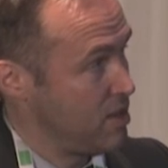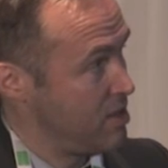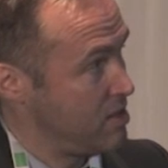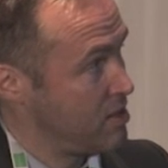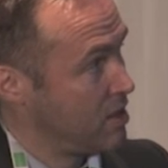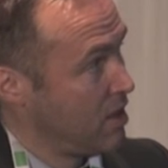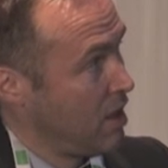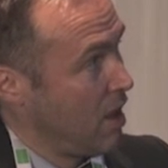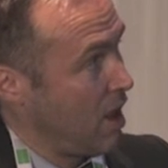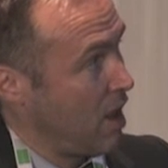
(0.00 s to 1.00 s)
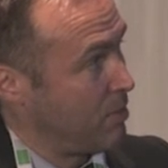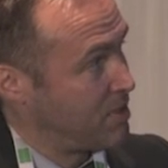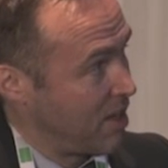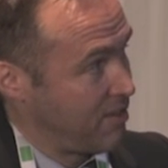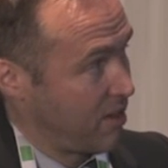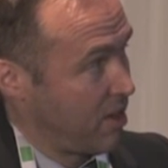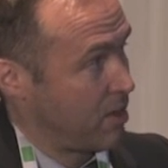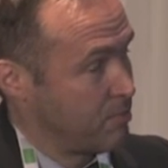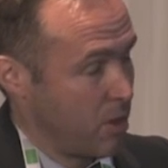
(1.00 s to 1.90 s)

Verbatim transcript: he Tested it in